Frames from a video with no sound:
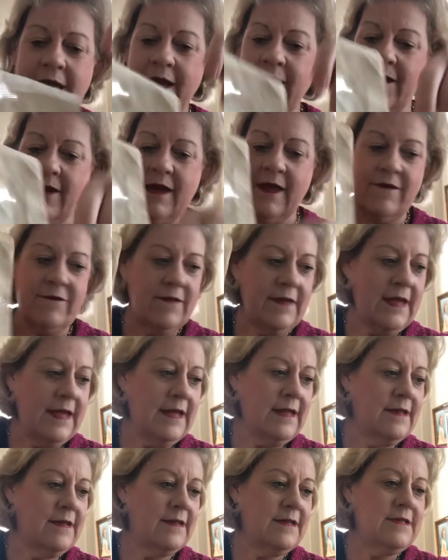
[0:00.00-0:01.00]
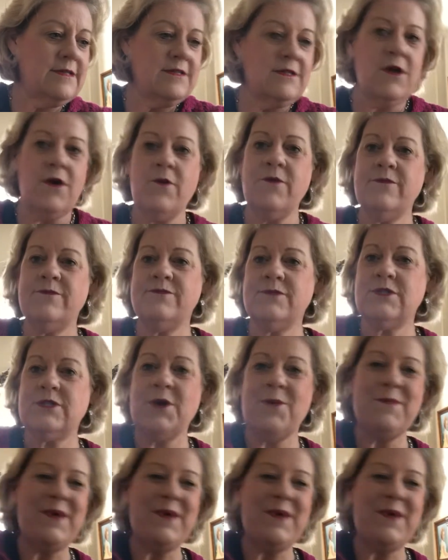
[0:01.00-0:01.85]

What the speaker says: area of England, so